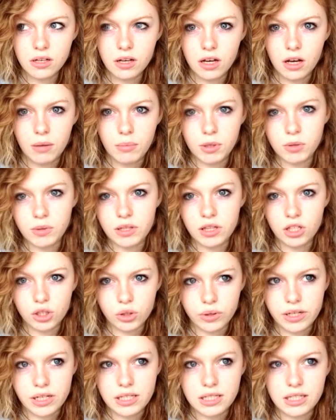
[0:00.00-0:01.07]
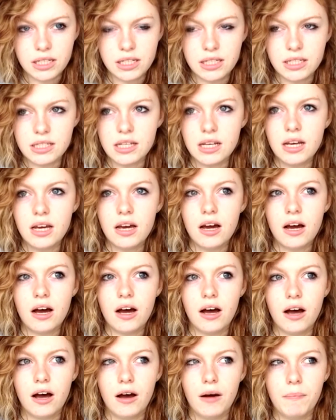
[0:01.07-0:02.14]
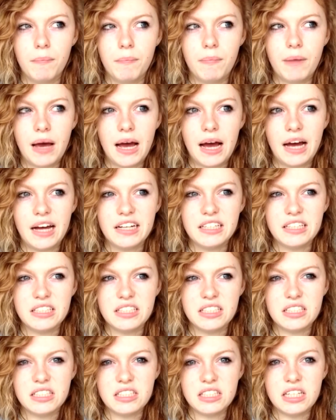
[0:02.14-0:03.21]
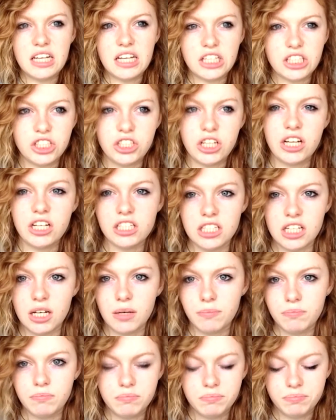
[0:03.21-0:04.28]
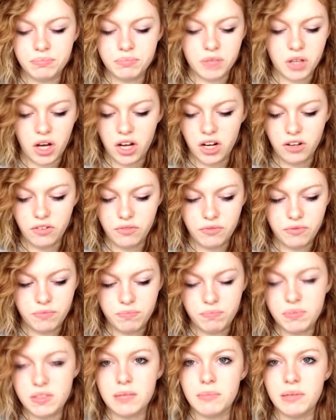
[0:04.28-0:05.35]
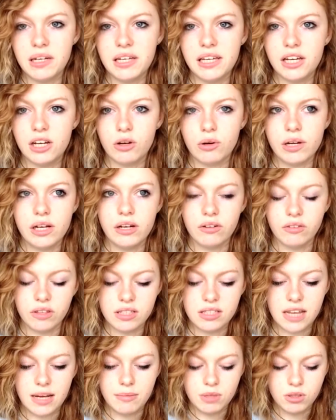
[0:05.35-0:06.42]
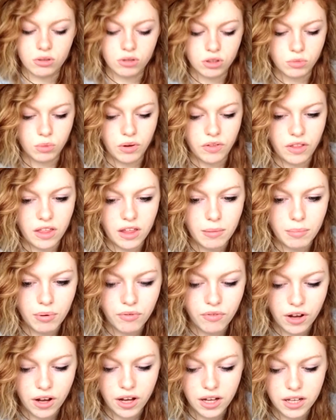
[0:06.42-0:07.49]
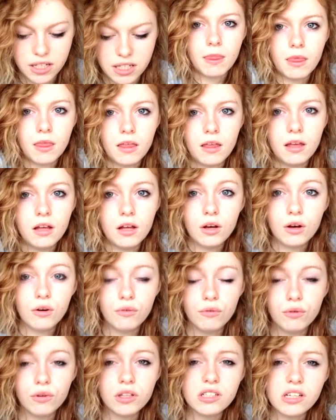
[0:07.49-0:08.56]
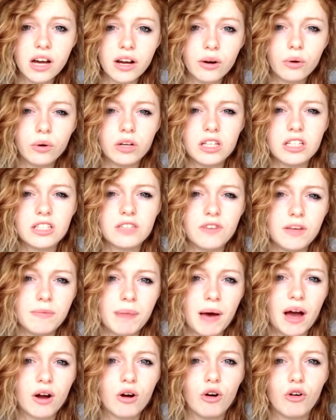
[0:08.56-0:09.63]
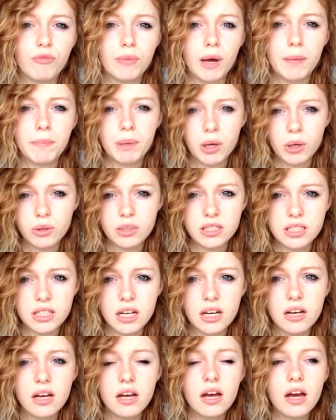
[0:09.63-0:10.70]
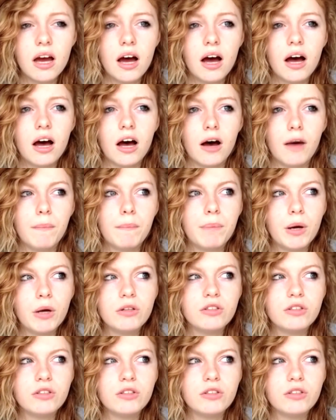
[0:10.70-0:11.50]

between the choices, and each gender kind of similarly agreed on the same sort of one that they preferred. For the target audience feedback of my poster, both